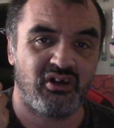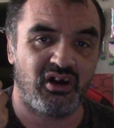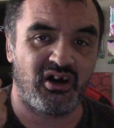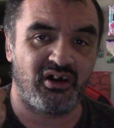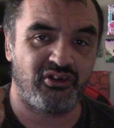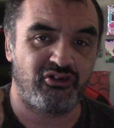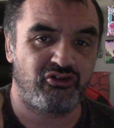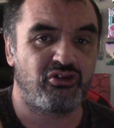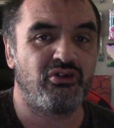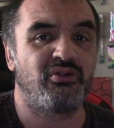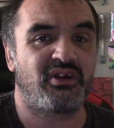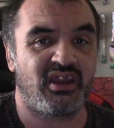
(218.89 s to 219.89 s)
uh, the
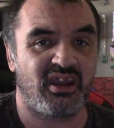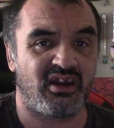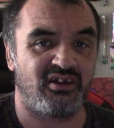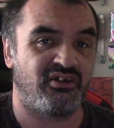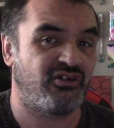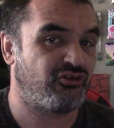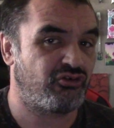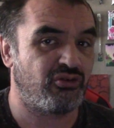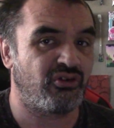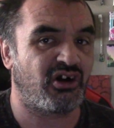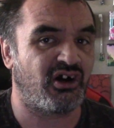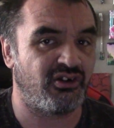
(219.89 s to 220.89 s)
true canon, the
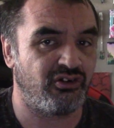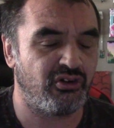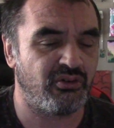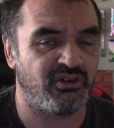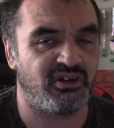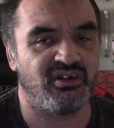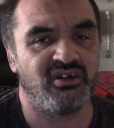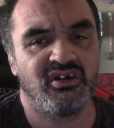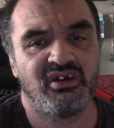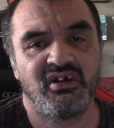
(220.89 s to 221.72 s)
true continuity